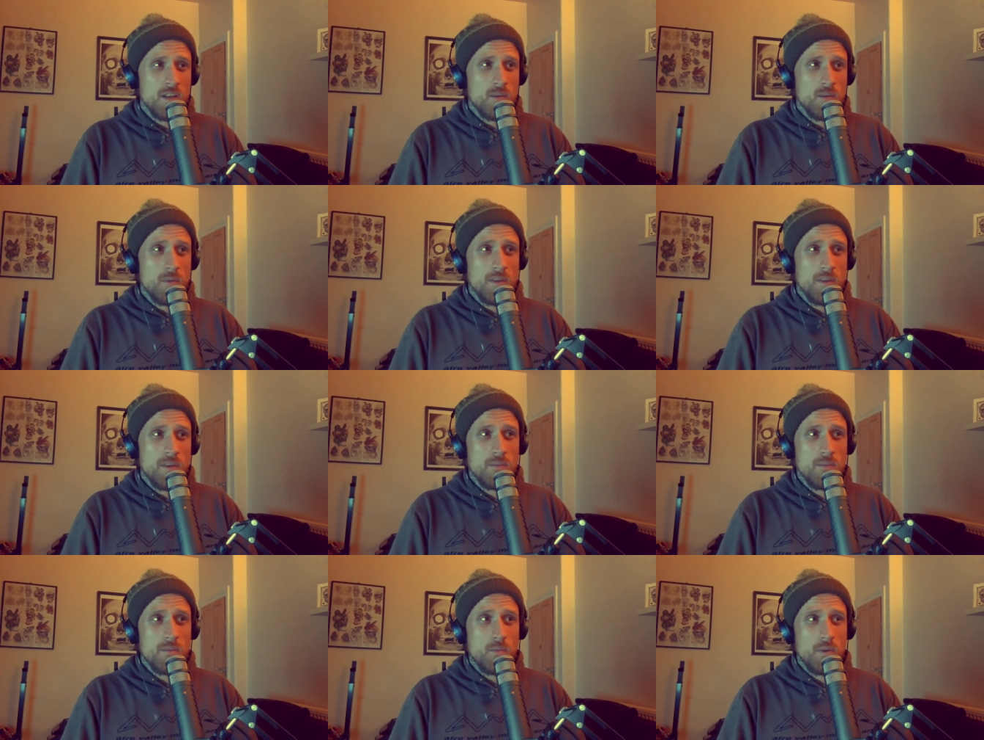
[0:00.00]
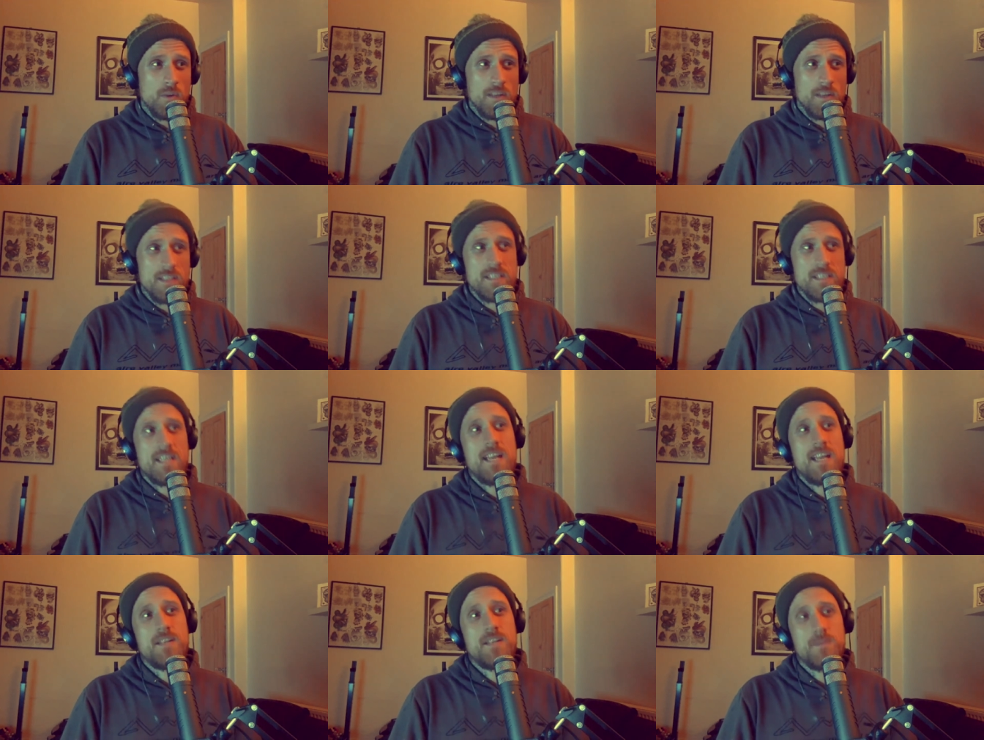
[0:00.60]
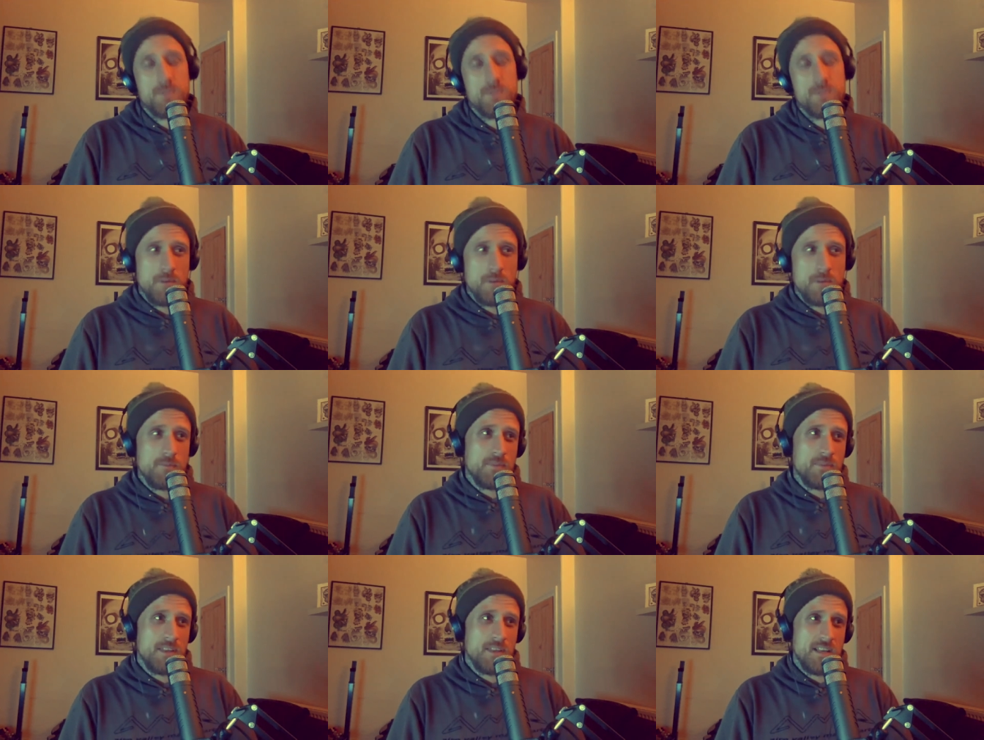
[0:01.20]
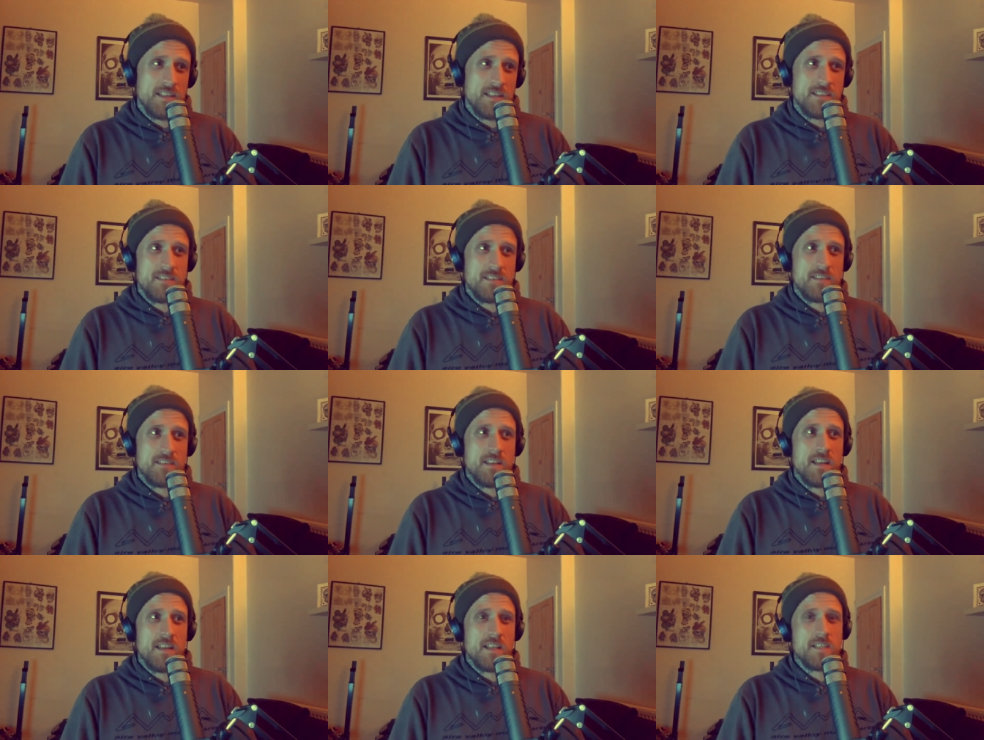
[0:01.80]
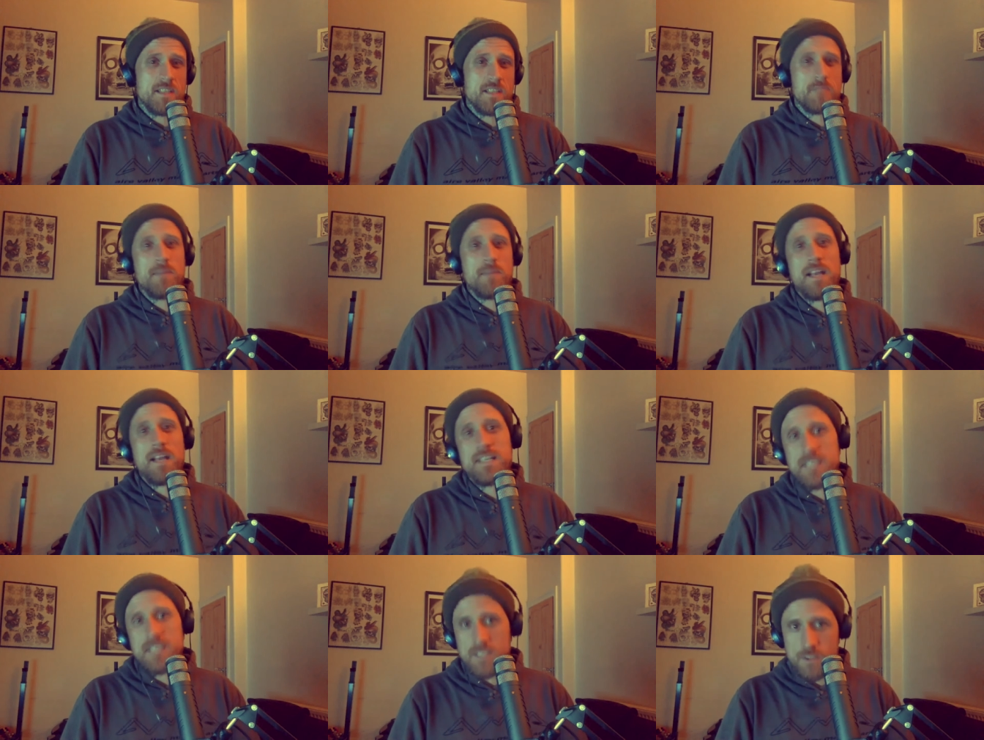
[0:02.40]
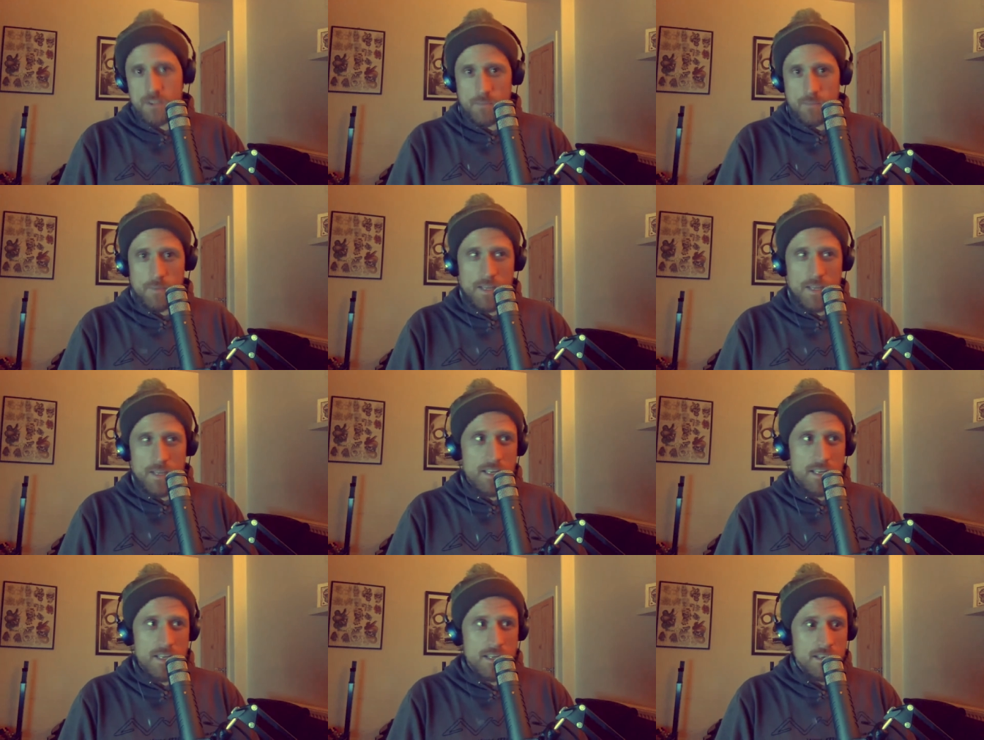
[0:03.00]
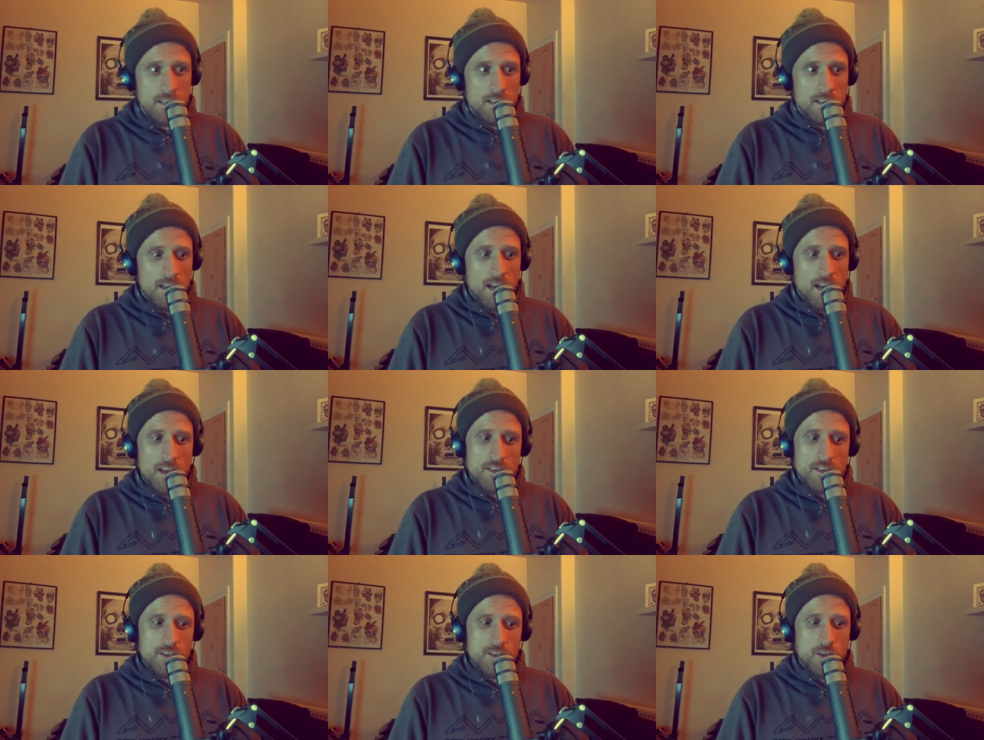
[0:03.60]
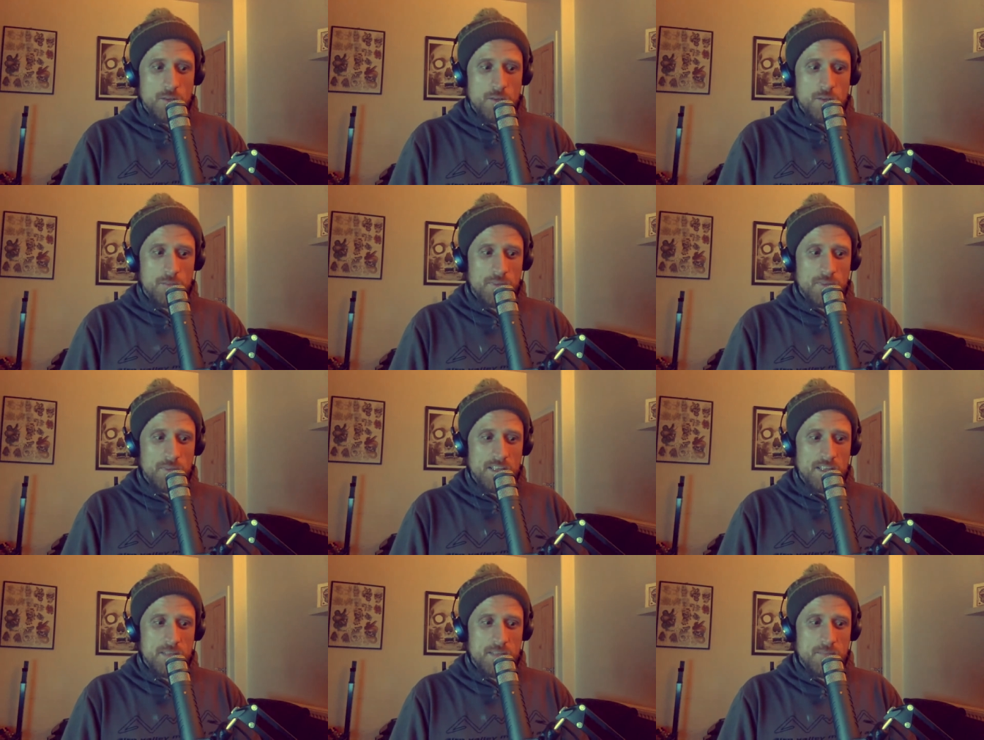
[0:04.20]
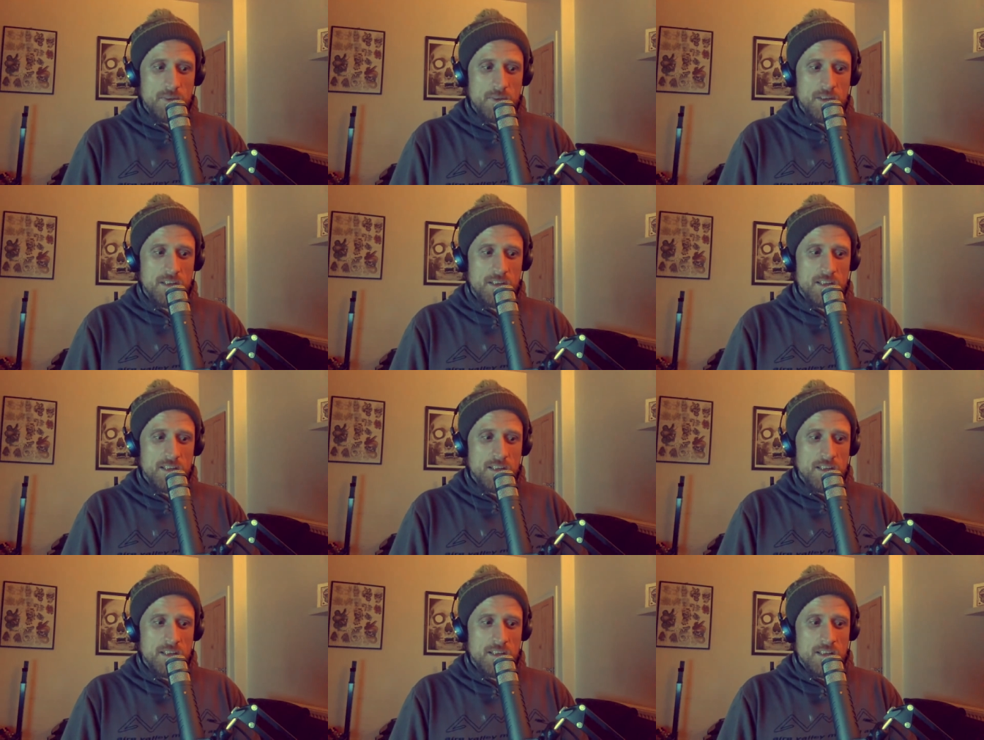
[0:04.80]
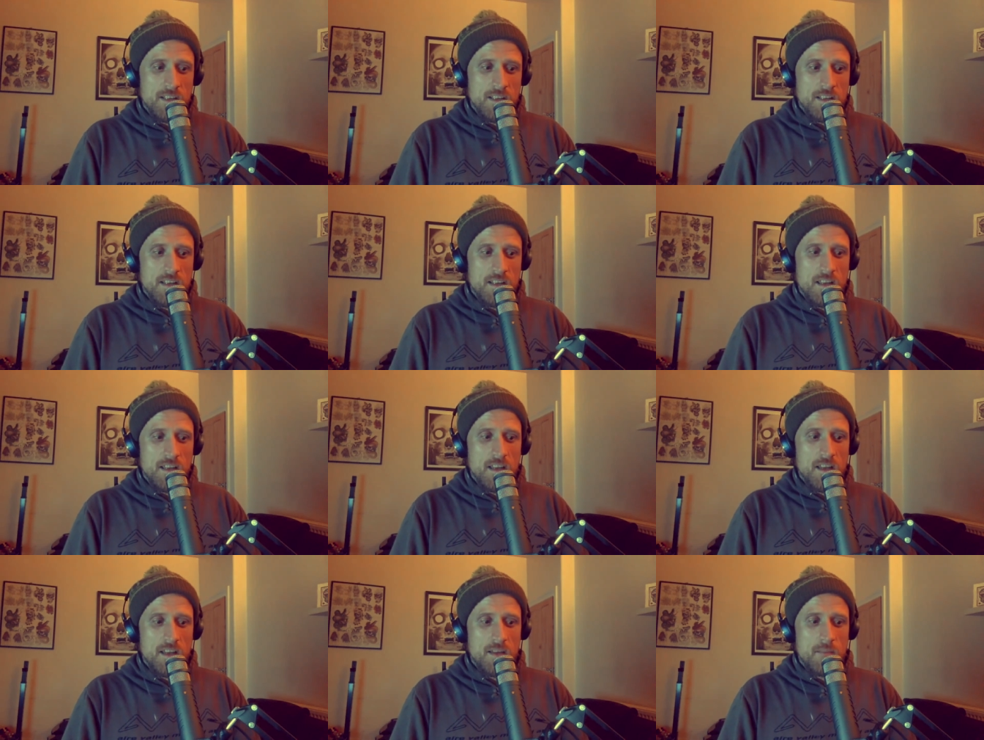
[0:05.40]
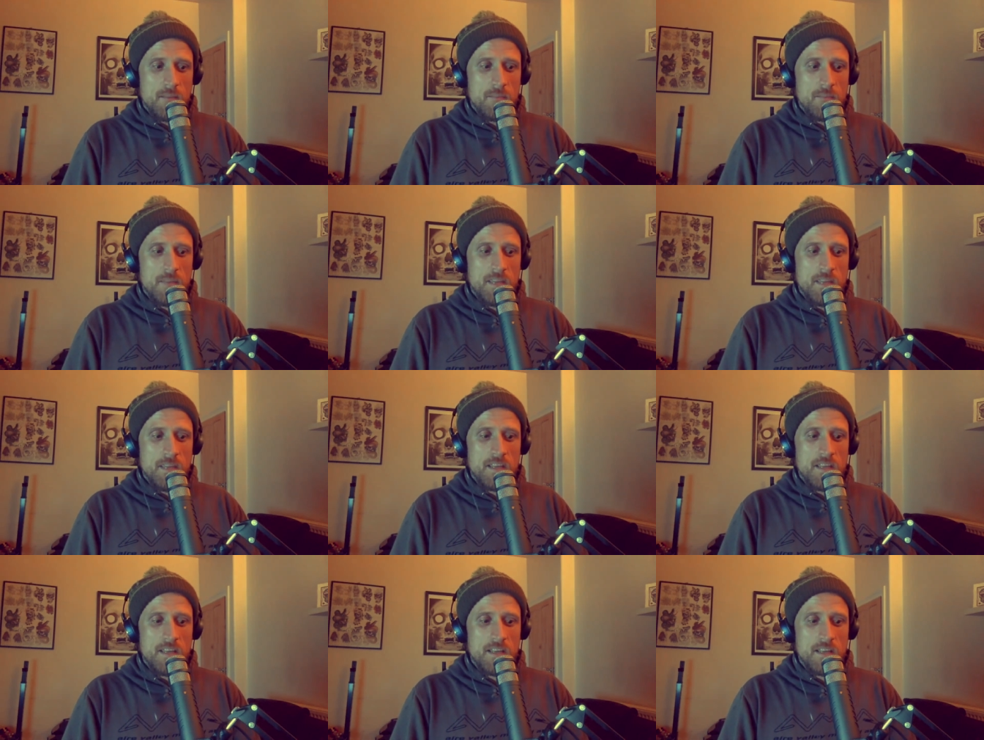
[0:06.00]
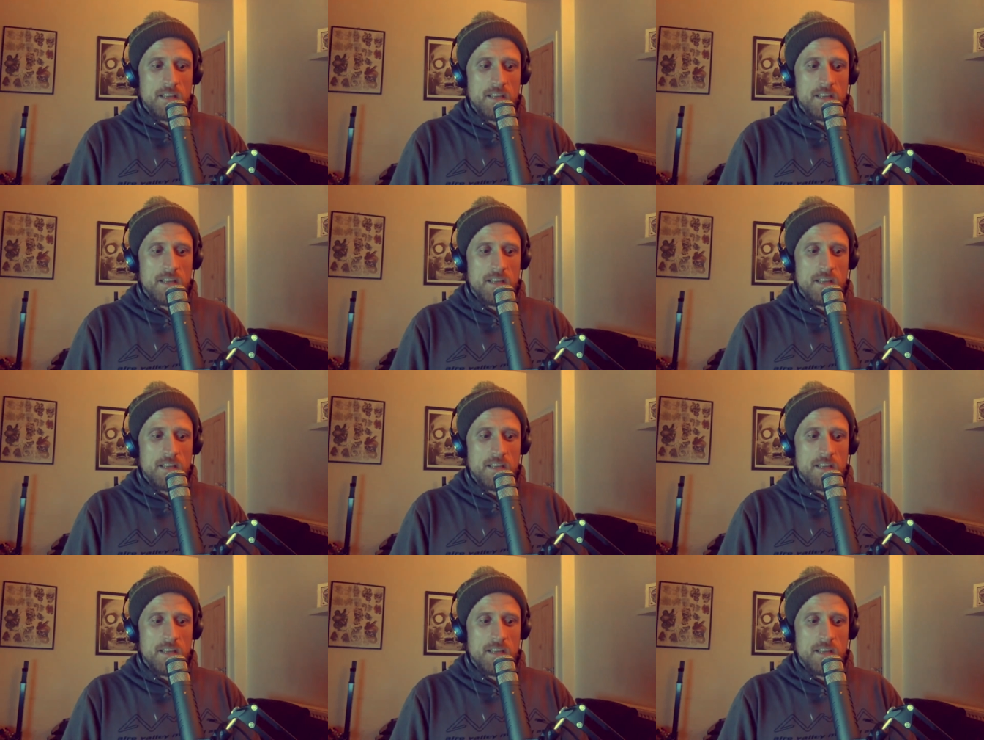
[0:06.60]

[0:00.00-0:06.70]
with wanting to get to a certain place and expecting to be at a certain place, but being